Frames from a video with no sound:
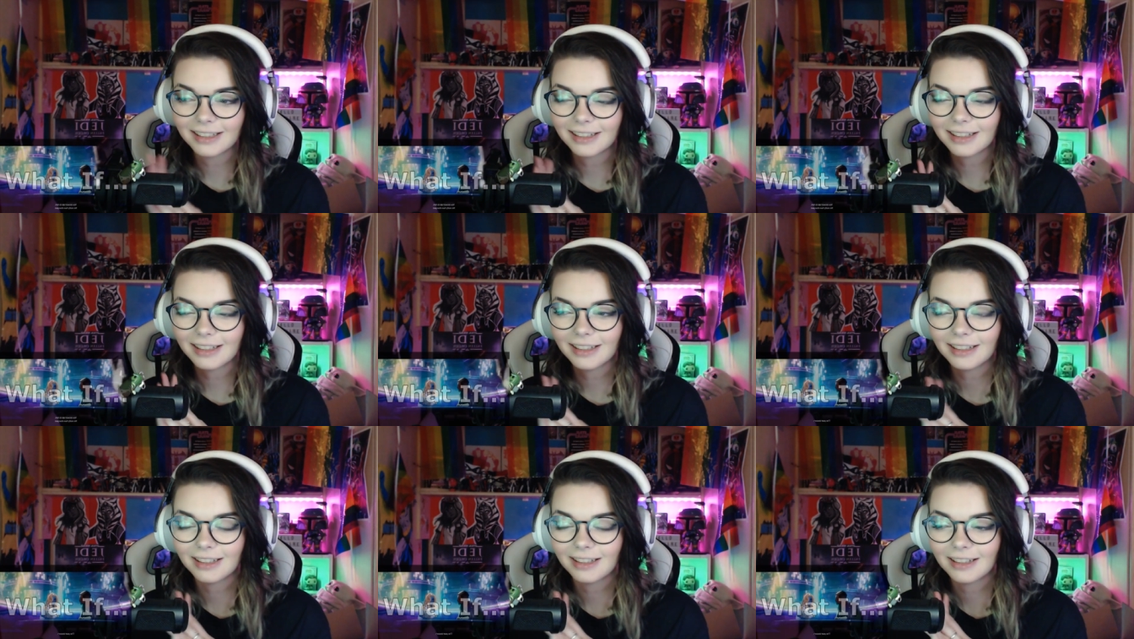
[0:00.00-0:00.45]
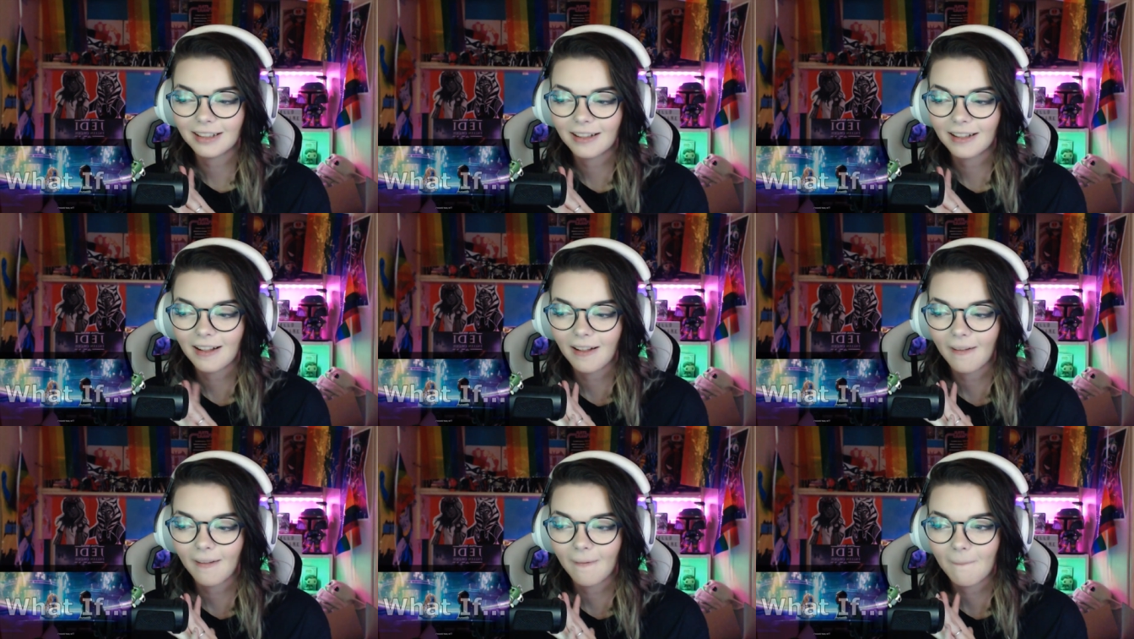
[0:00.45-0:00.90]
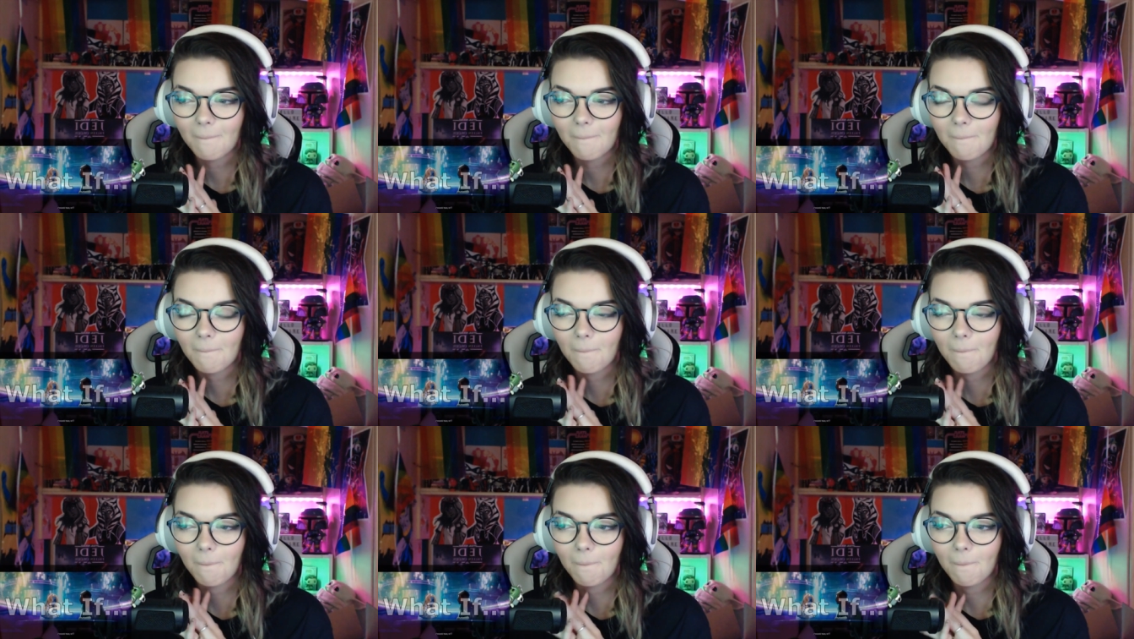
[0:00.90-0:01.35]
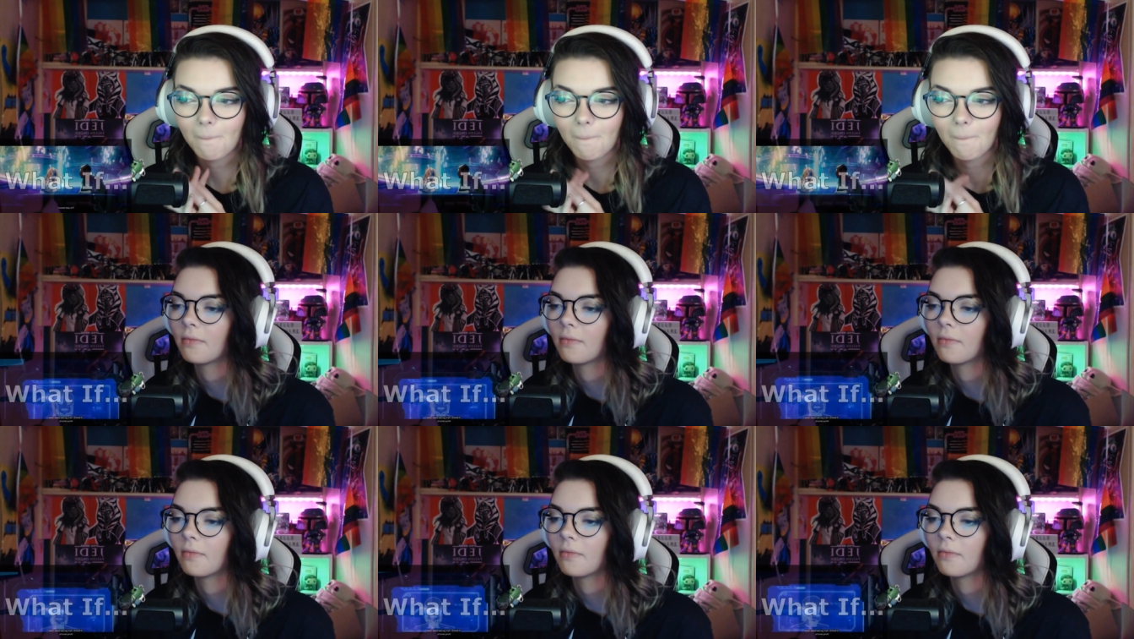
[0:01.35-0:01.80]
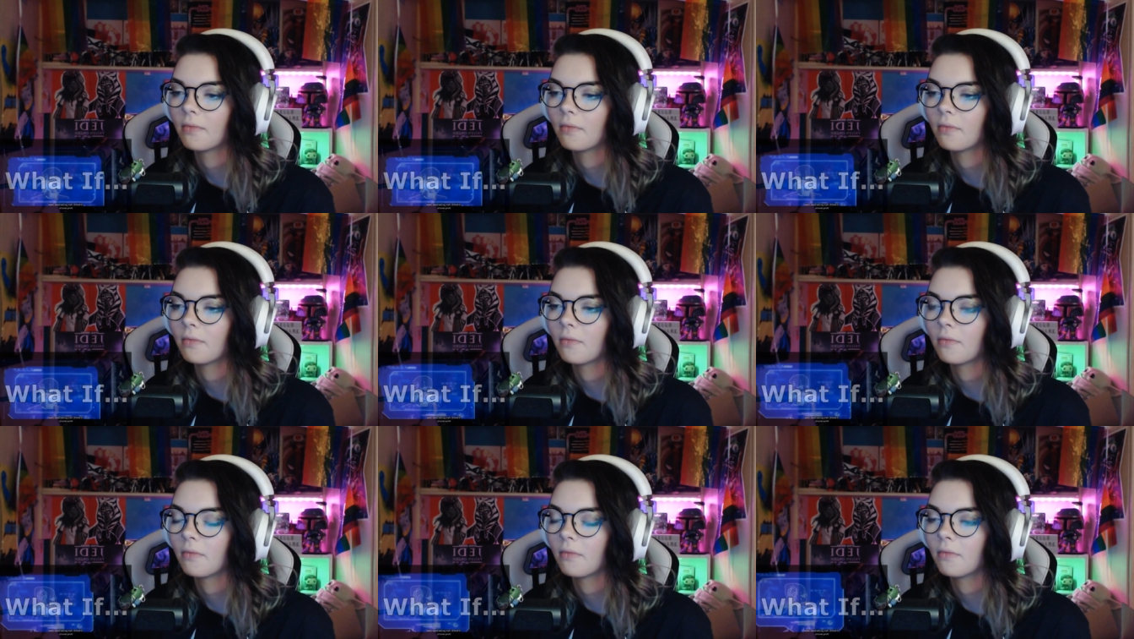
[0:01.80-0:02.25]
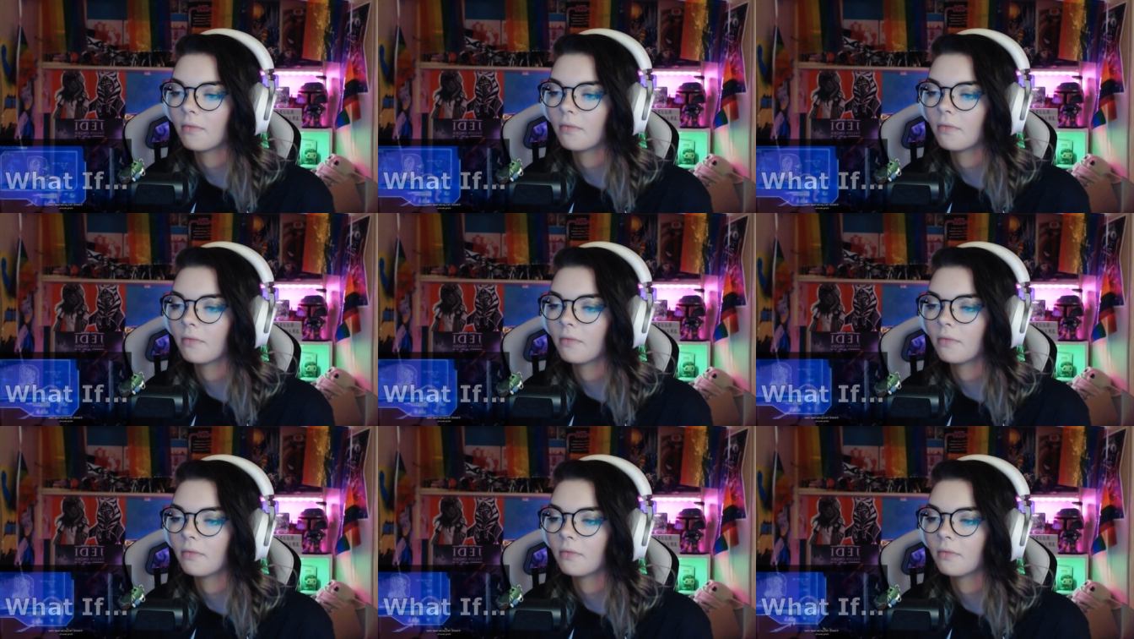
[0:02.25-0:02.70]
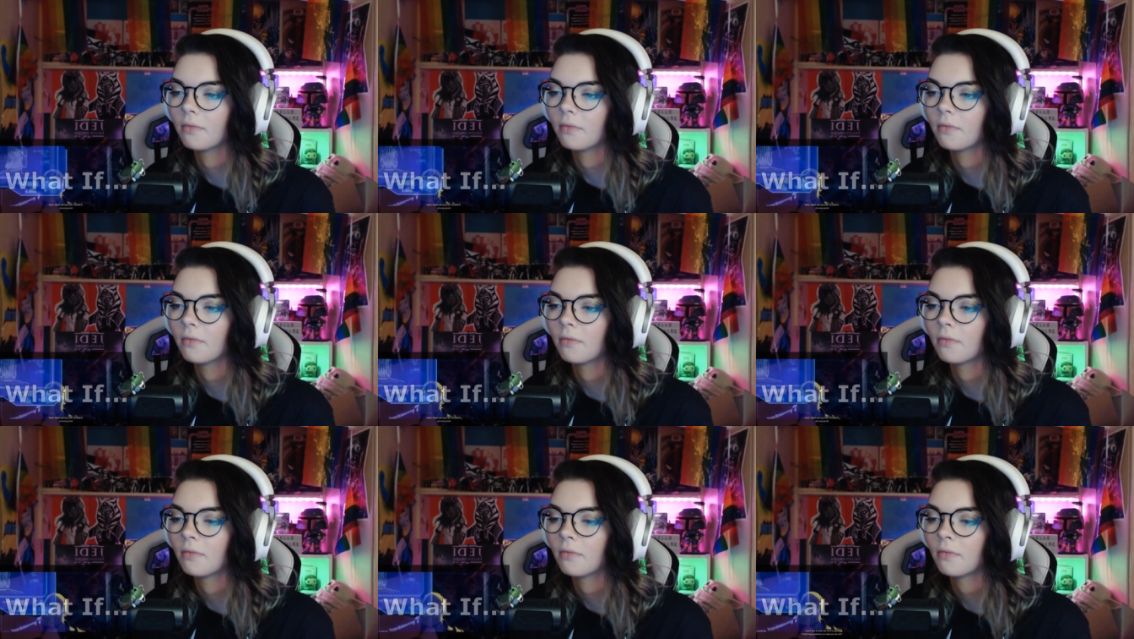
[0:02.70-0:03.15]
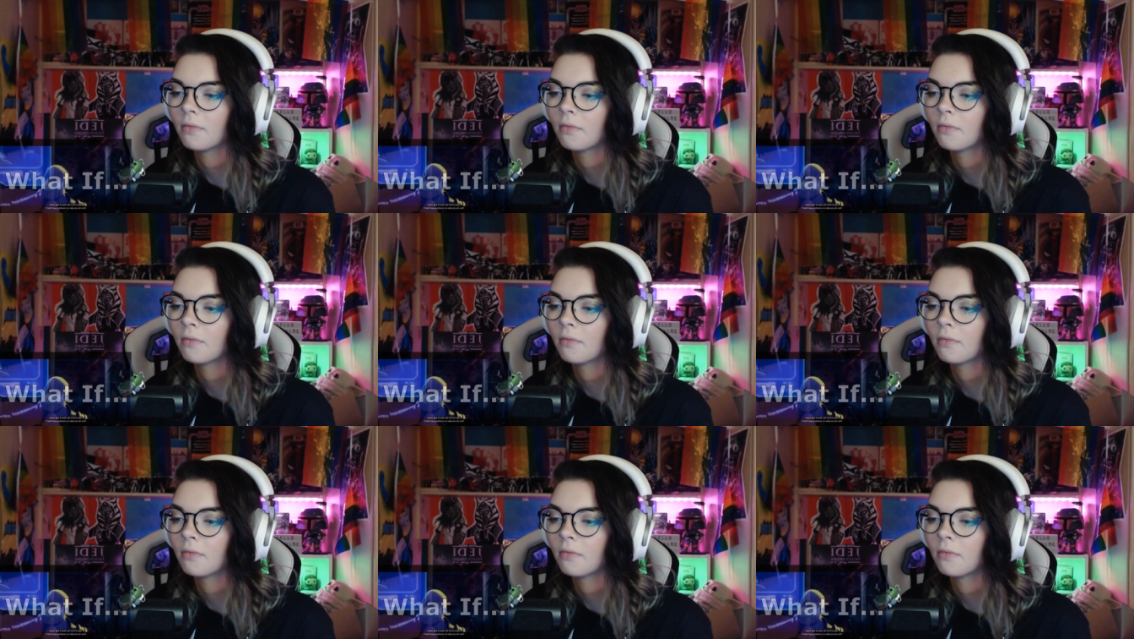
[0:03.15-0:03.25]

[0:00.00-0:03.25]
the past doesn't. Back order doing security.